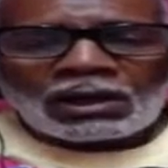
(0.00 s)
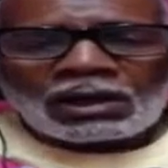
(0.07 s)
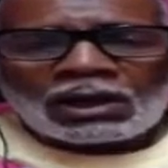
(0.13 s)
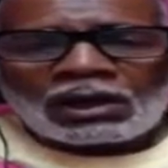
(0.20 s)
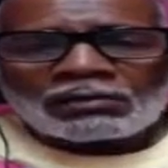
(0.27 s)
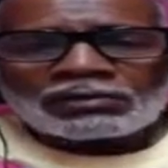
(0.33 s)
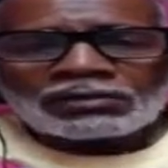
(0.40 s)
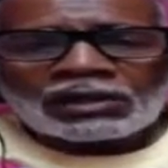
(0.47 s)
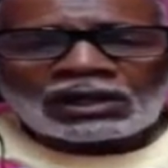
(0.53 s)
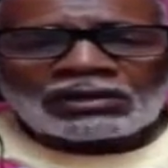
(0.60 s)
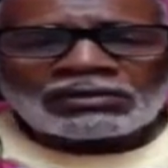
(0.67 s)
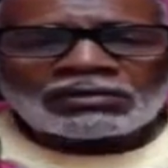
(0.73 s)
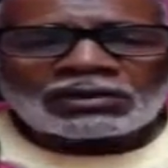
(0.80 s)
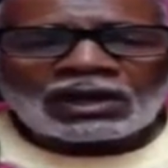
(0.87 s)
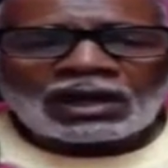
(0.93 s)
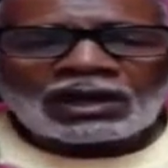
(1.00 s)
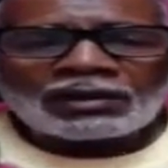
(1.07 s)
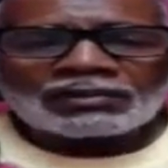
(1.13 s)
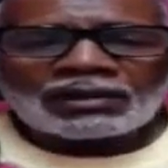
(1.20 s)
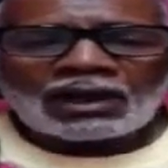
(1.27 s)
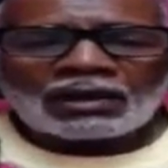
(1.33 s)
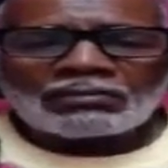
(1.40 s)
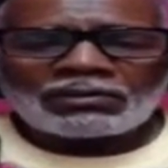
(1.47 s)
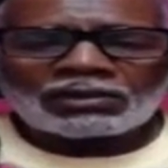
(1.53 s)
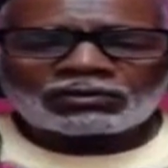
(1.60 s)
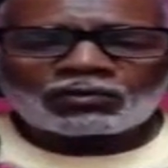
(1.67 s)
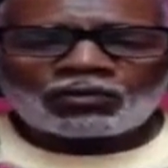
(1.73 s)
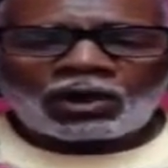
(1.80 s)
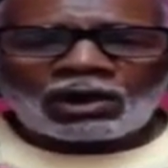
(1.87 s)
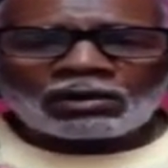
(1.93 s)
I was telling you guys how
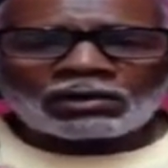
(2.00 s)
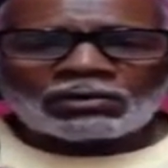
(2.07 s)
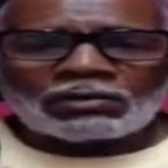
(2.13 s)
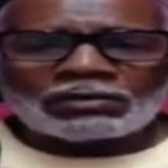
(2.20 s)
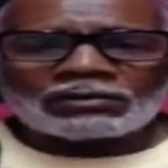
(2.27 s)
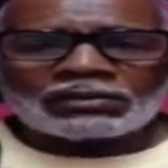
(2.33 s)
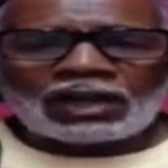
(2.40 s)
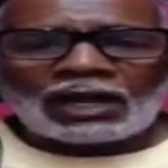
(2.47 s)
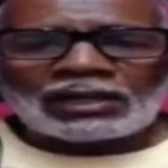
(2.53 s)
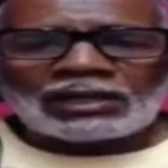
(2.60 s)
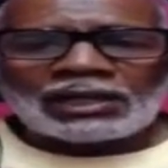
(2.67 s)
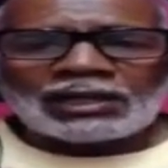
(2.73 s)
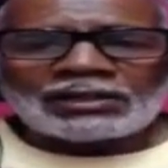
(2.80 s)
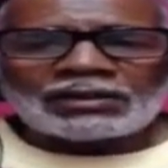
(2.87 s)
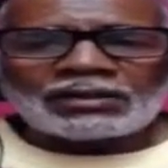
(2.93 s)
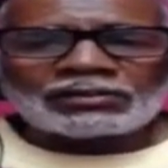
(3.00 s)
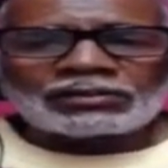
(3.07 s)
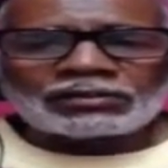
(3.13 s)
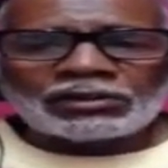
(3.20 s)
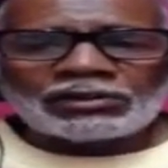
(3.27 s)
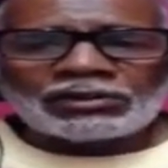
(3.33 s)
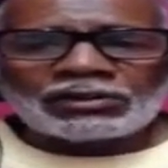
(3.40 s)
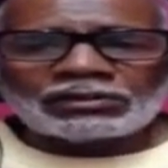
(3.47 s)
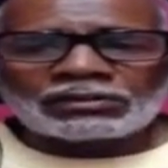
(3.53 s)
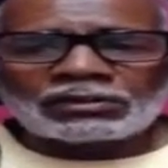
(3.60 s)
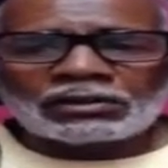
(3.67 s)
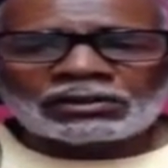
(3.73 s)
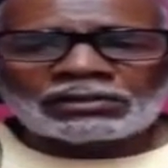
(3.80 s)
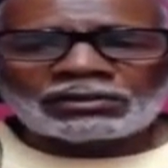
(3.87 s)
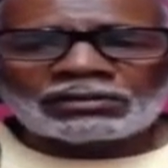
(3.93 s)
Miss Walker is not letting her students
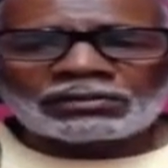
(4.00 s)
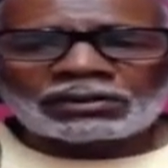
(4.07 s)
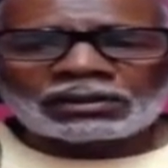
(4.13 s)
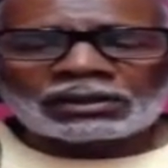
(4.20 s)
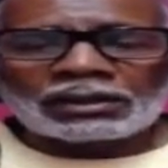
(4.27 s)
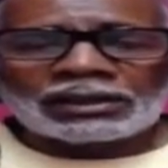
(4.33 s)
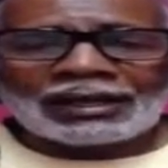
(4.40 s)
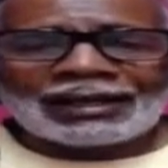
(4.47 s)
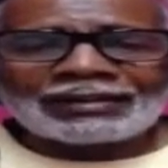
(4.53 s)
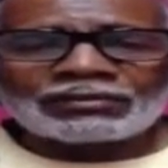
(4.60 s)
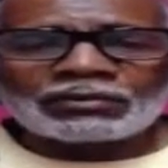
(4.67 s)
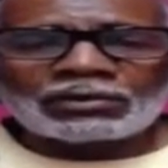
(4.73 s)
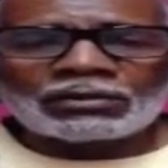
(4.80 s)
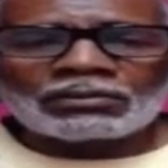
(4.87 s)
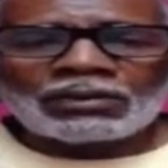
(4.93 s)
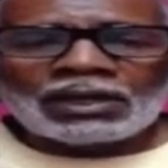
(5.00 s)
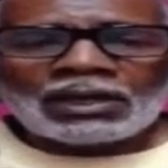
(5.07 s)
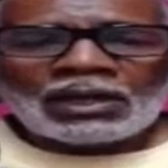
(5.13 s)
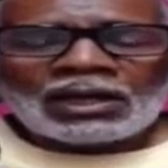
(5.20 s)
go to the classroom.